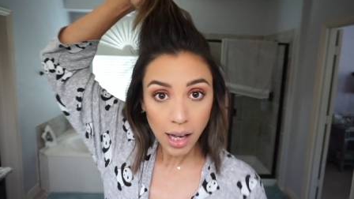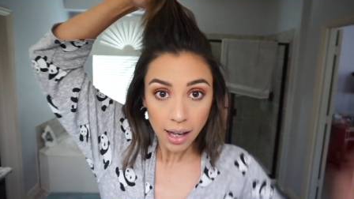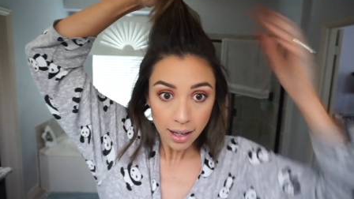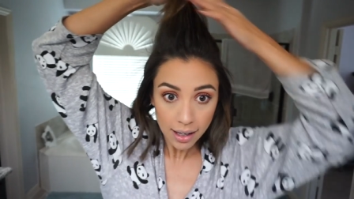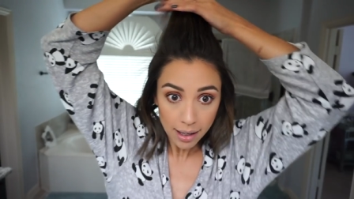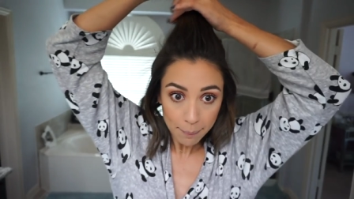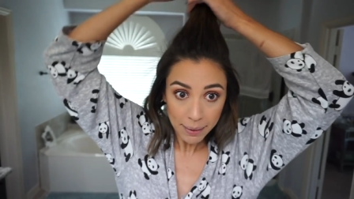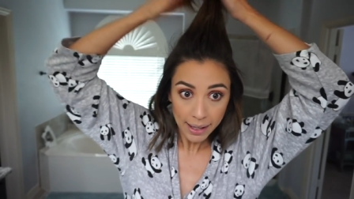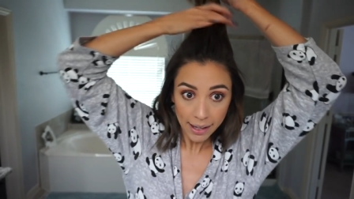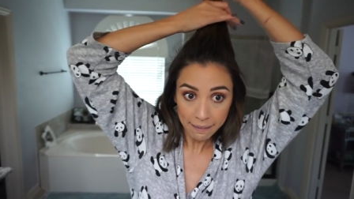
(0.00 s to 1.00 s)
Um,
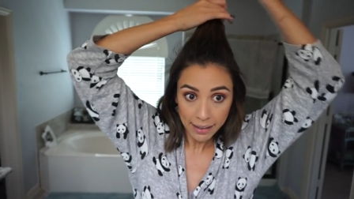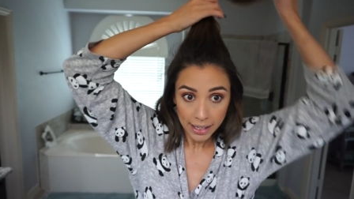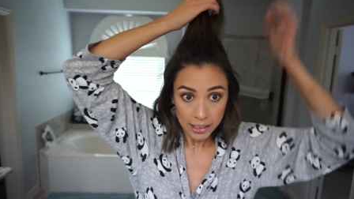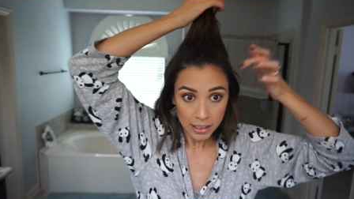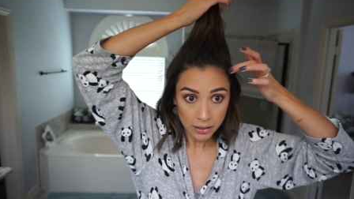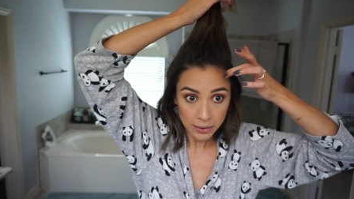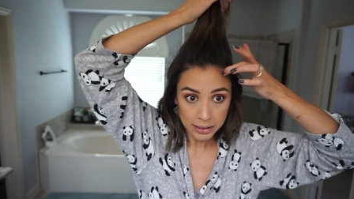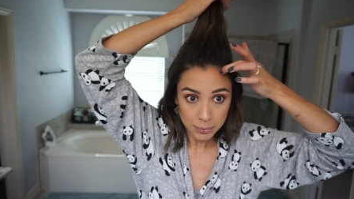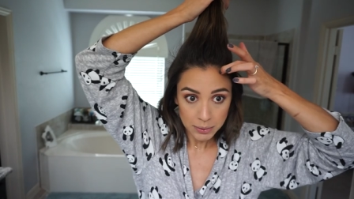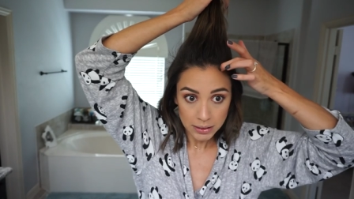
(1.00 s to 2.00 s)
and then you
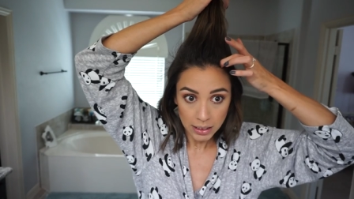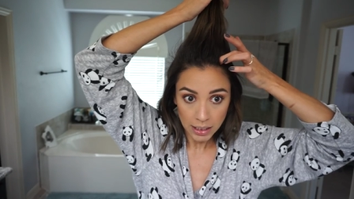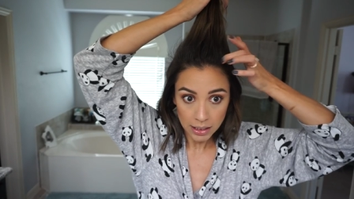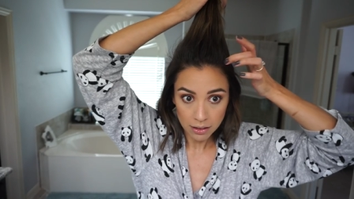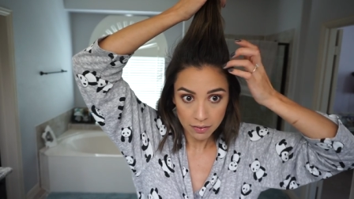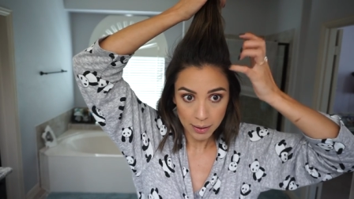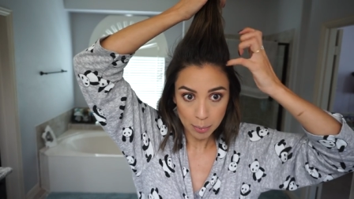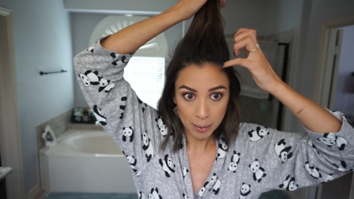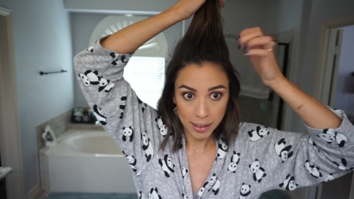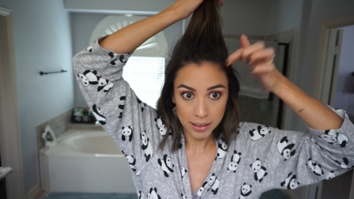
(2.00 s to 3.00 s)
guys will see the
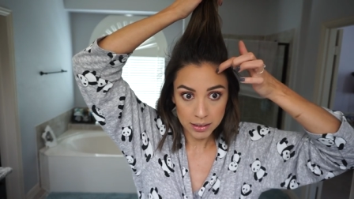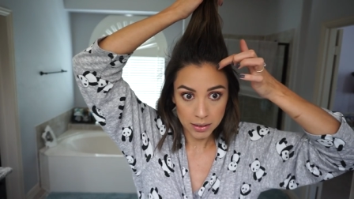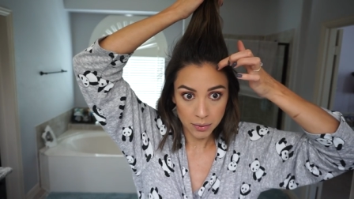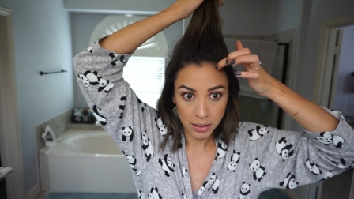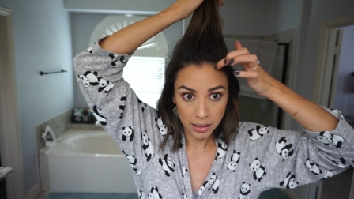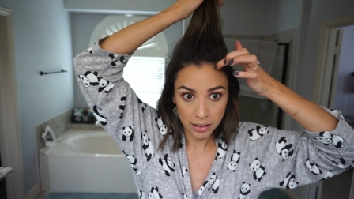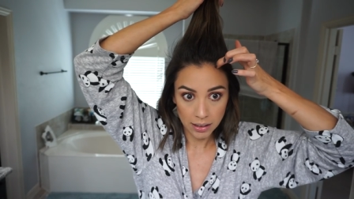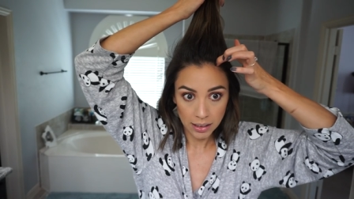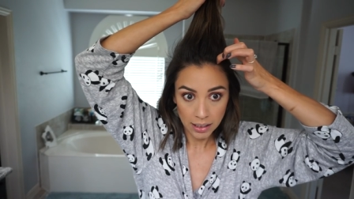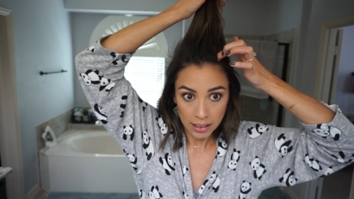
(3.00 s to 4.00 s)
final product. So
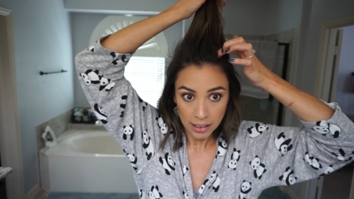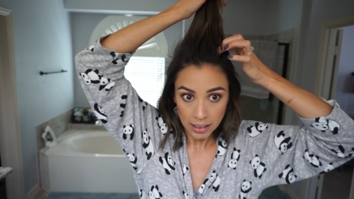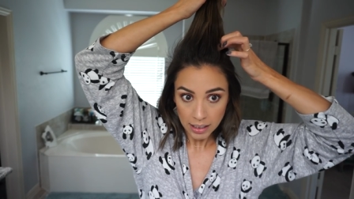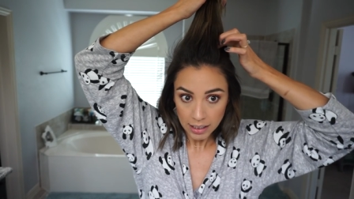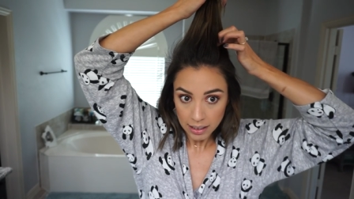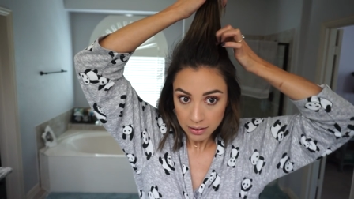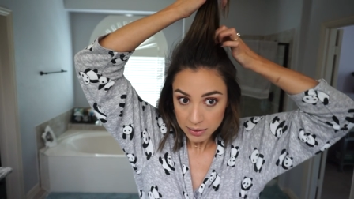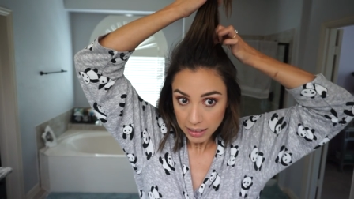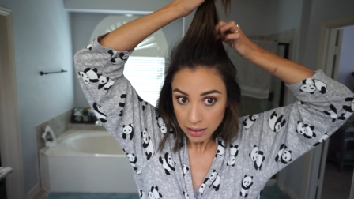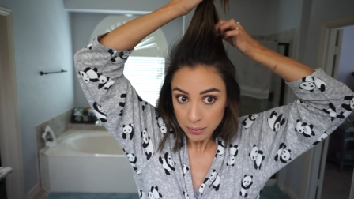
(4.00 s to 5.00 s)
here, I go
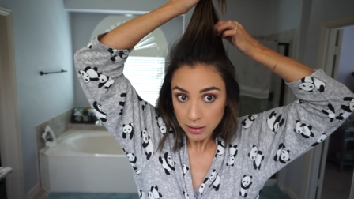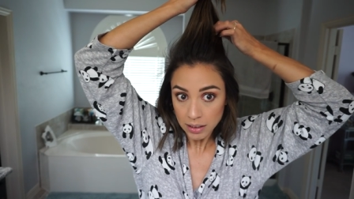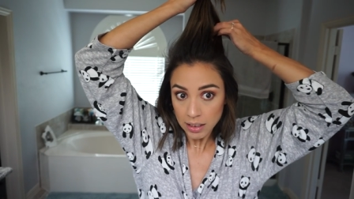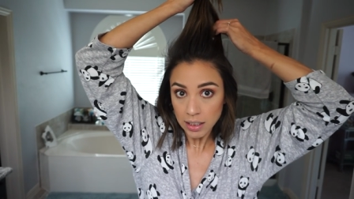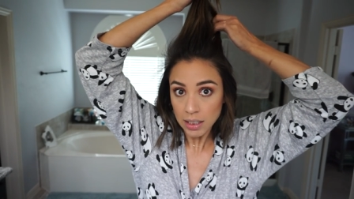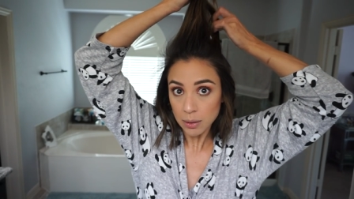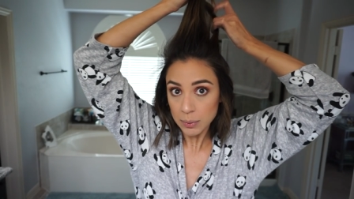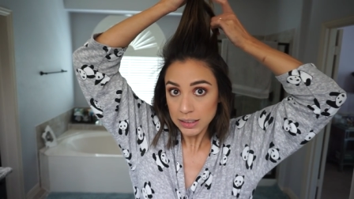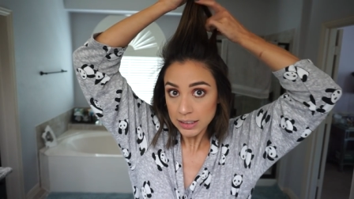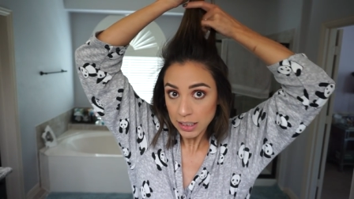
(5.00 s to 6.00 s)
down in
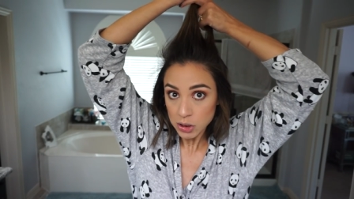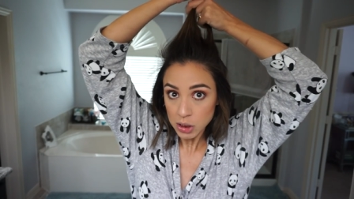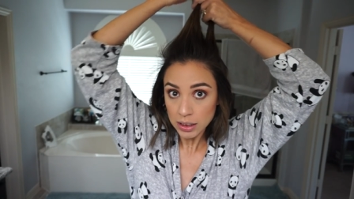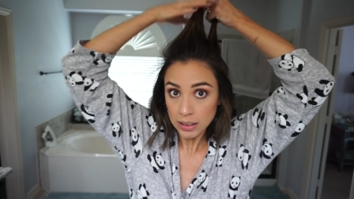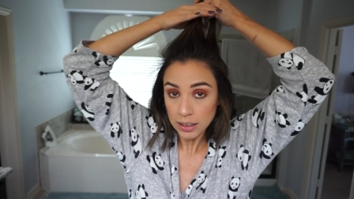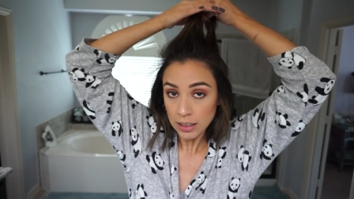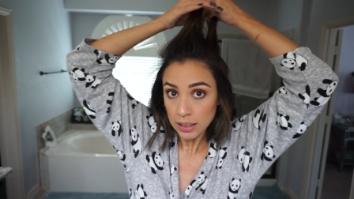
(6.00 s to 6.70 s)
one section